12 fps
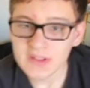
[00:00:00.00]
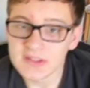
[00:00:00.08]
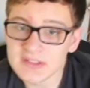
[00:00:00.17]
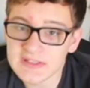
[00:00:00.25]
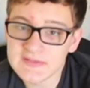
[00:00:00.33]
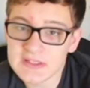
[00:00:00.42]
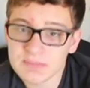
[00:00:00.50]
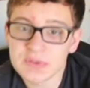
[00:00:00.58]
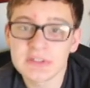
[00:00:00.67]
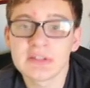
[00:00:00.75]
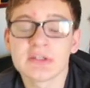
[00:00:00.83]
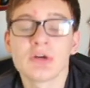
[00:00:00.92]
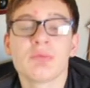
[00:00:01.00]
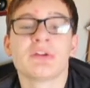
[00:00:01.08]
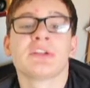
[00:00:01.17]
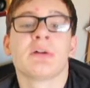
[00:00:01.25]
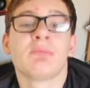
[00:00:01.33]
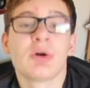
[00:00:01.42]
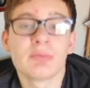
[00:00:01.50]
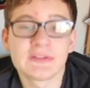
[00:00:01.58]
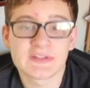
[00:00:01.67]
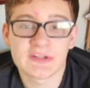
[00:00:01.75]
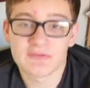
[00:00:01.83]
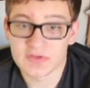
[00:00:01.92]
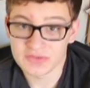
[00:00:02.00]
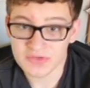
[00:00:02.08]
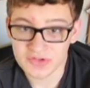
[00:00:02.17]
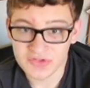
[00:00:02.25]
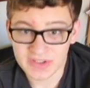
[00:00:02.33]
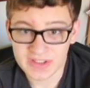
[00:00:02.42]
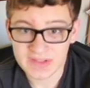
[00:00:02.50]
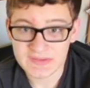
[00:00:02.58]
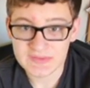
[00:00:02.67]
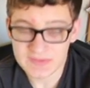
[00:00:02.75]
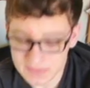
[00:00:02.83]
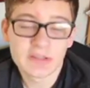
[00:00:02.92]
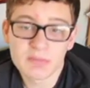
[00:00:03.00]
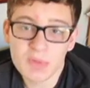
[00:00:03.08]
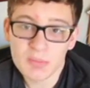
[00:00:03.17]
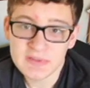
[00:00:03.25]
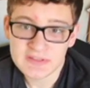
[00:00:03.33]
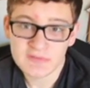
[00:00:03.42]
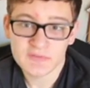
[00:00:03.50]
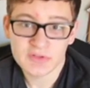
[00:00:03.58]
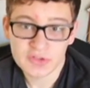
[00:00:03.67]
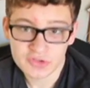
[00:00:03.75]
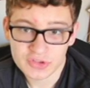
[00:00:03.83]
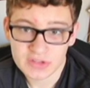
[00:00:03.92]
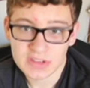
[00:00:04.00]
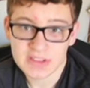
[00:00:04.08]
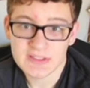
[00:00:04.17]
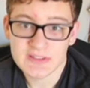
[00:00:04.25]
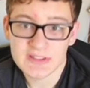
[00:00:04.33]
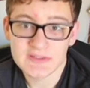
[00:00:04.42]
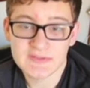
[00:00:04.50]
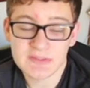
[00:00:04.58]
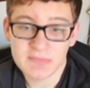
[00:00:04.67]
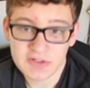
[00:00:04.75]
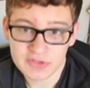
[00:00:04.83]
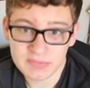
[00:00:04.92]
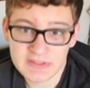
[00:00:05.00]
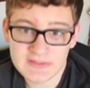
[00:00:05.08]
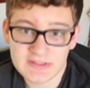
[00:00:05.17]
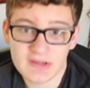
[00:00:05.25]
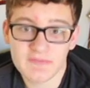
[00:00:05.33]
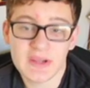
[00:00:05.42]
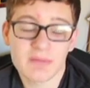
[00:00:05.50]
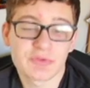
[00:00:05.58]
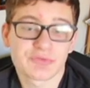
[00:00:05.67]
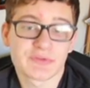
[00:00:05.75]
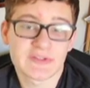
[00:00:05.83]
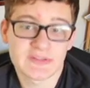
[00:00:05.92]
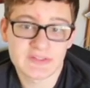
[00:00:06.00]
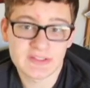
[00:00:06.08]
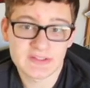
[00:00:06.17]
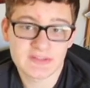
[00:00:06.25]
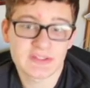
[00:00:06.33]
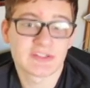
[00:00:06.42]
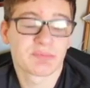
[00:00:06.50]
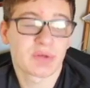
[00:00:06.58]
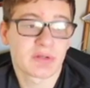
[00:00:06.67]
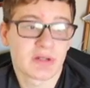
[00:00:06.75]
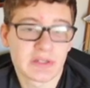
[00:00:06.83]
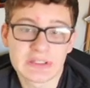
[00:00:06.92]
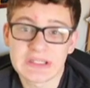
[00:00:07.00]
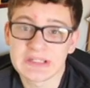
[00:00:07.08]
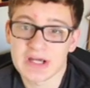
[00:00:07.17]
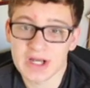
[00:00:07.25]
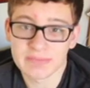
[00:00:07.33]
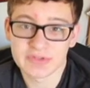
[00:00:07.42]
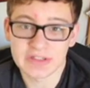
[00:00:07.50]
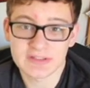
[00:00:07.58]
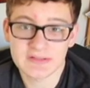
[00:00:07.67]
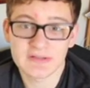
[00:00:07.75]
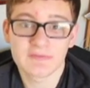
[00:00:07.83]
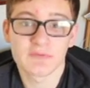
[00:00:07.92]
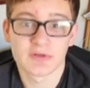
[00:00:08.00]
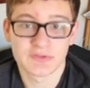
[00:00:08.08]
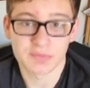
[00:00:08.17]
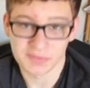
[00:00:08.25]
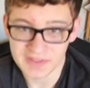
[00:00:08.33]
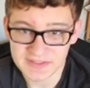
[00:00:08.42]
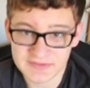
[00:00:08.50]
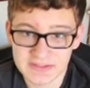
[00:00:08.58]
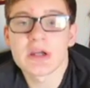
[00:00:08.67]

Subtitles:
Next up, you need to know what a moment of inertia is. The moment of inertia is the measurement of how much resistance is put on an object for its rotation.